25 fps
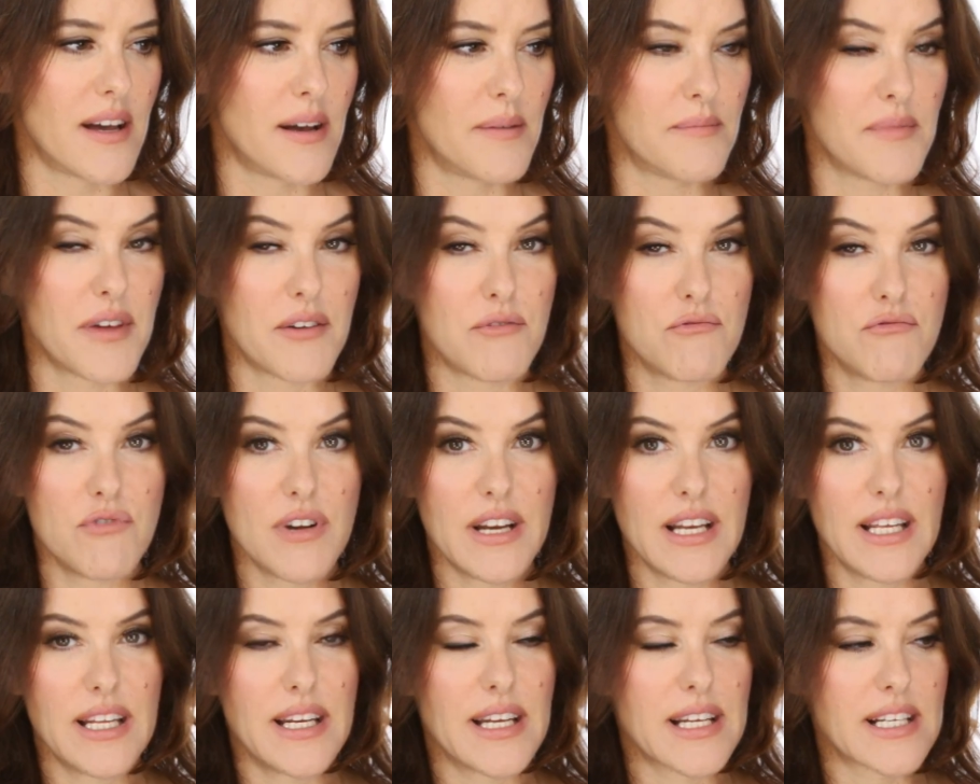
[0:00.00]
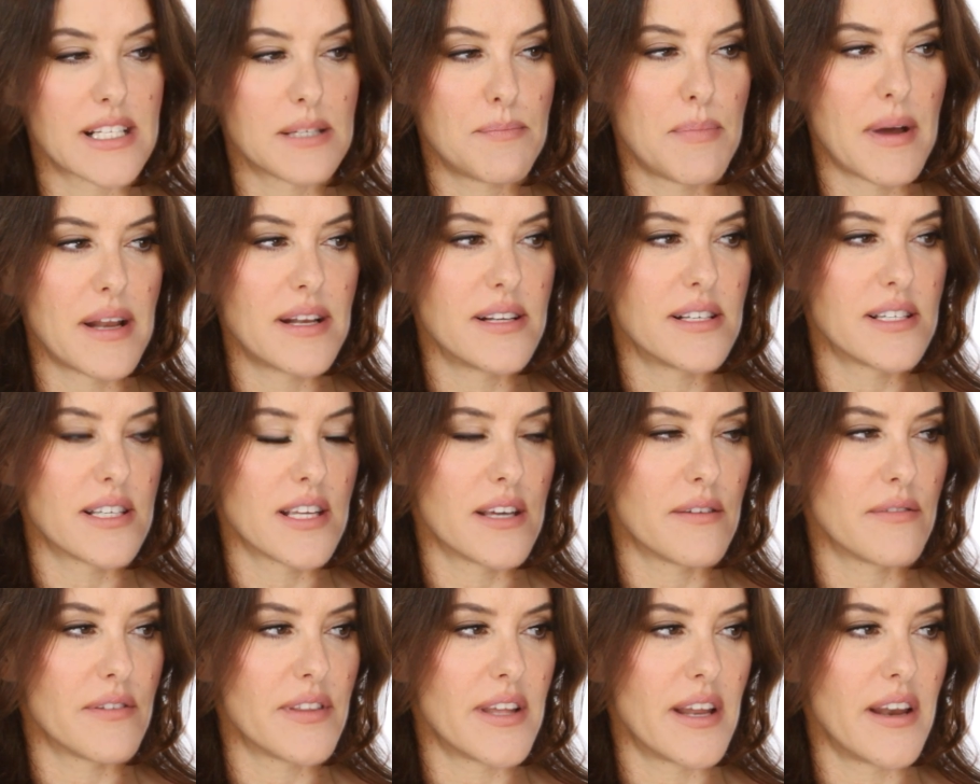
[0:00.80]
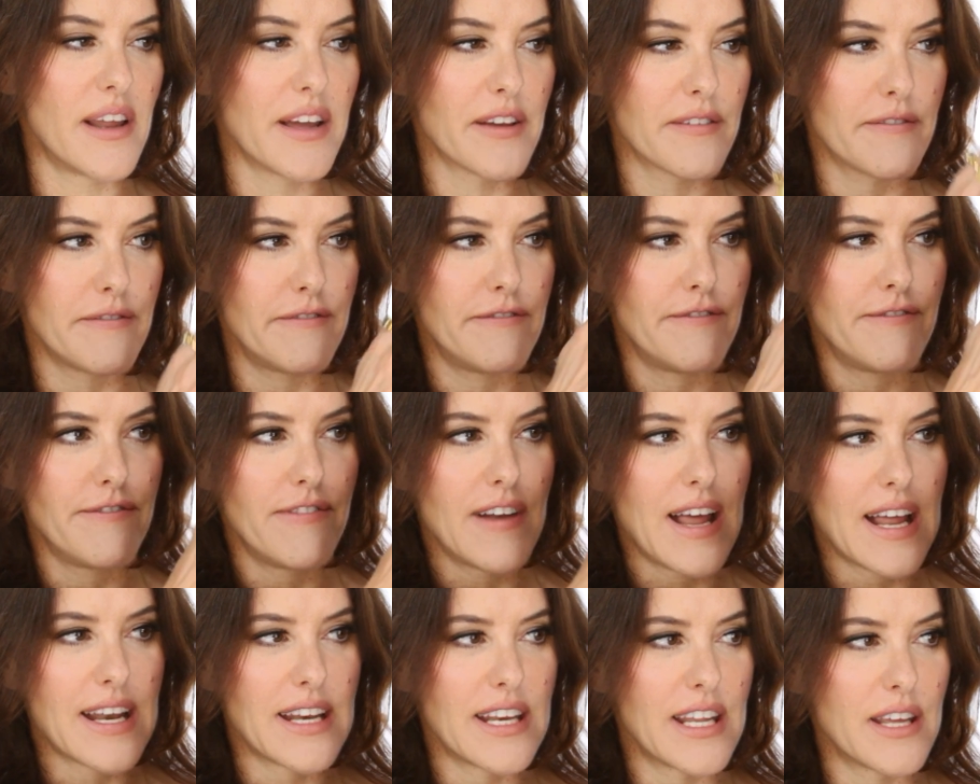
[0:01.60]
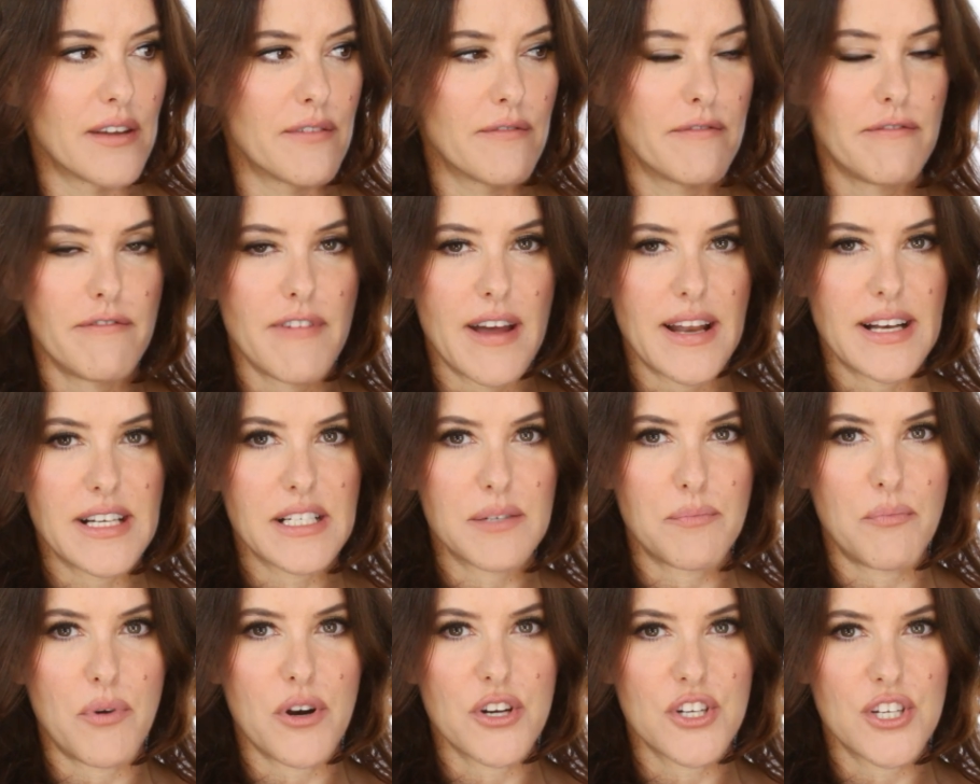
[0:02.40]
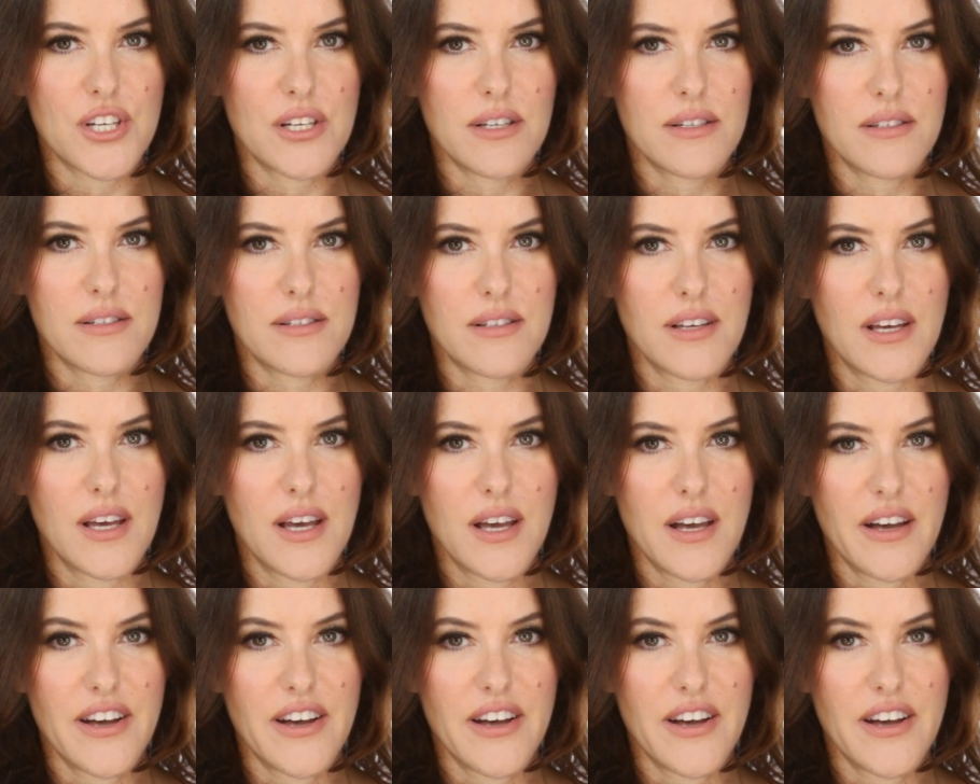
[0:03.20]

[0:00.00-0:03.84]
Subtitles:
They're really inexpensive, and they're like flattening vent brushes.